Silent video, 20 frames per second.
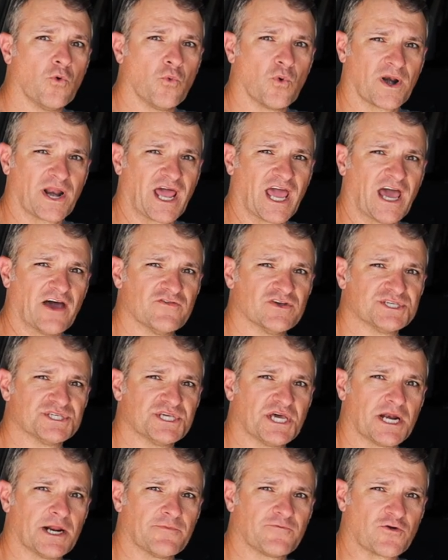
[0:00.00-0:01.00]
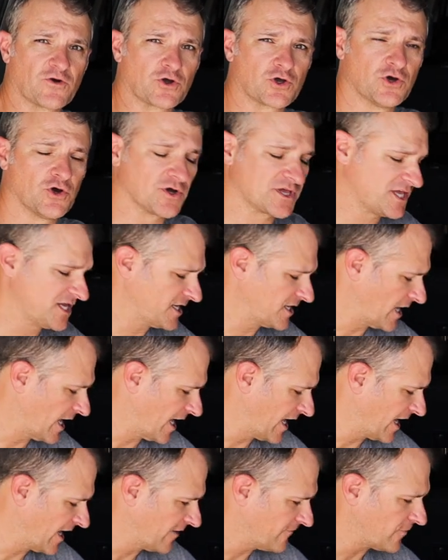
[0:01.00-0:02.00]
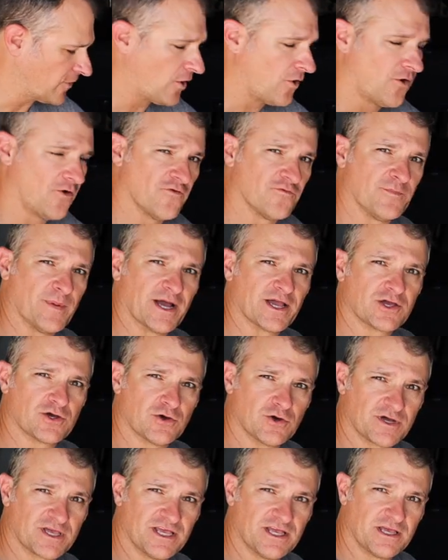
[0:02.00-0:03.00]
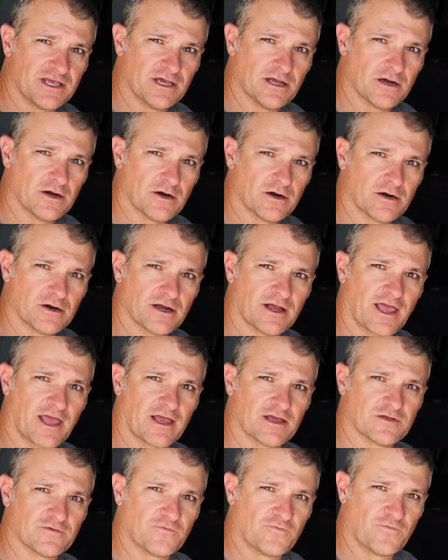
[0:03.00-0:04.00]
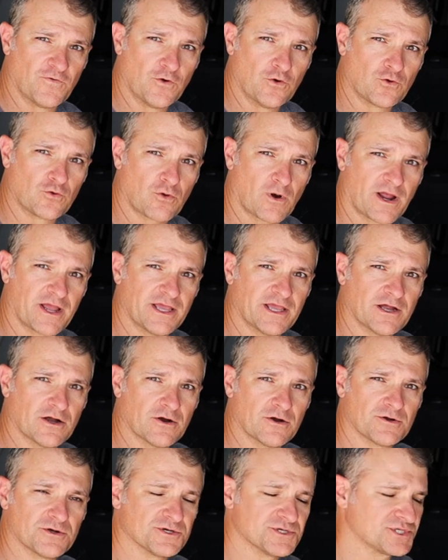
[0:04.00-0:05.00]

When I have it set up for cooking, I have all of my cooking gear and food right here.